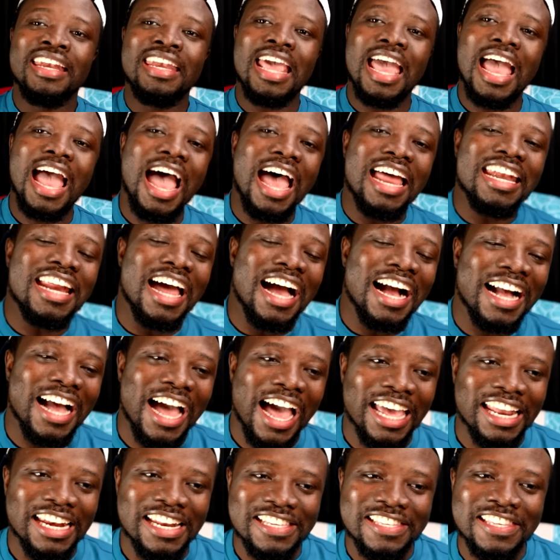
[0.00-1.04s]
The other
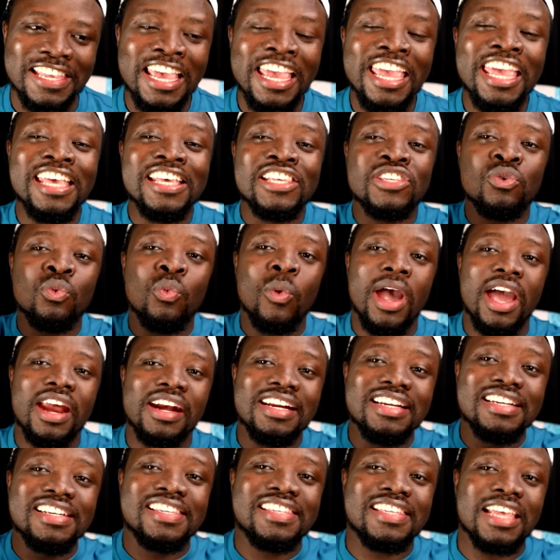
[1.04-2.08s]
guy is he is
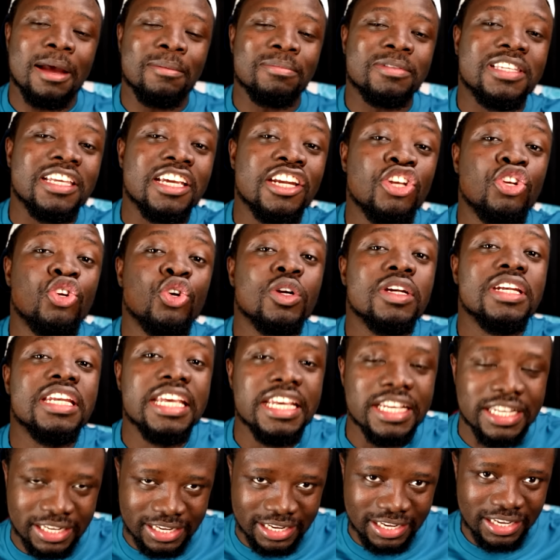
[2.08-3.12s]
wearing something
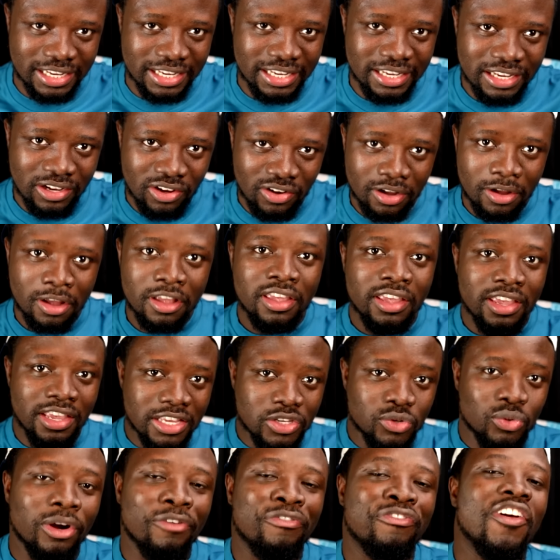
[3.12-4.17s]
unique.
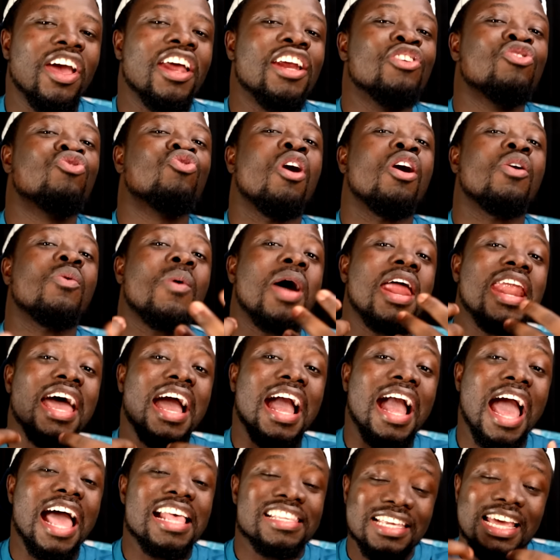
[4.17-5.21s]
He's referring to
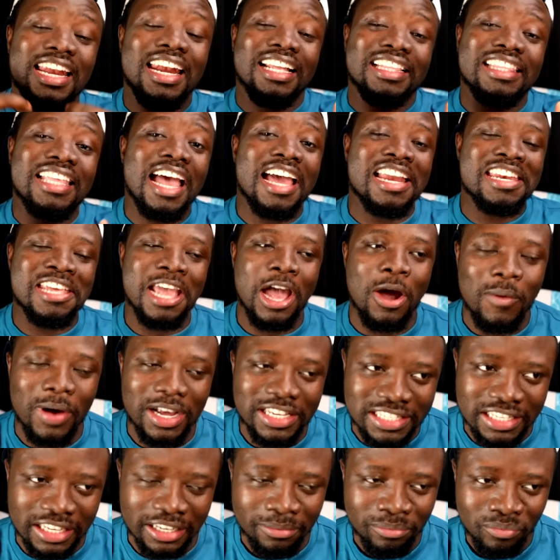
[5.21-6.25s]
Anwana Kasana Tadia
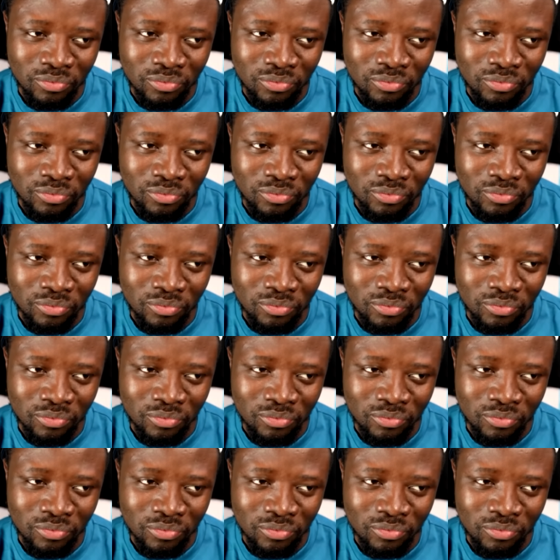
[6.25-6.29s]
Washe.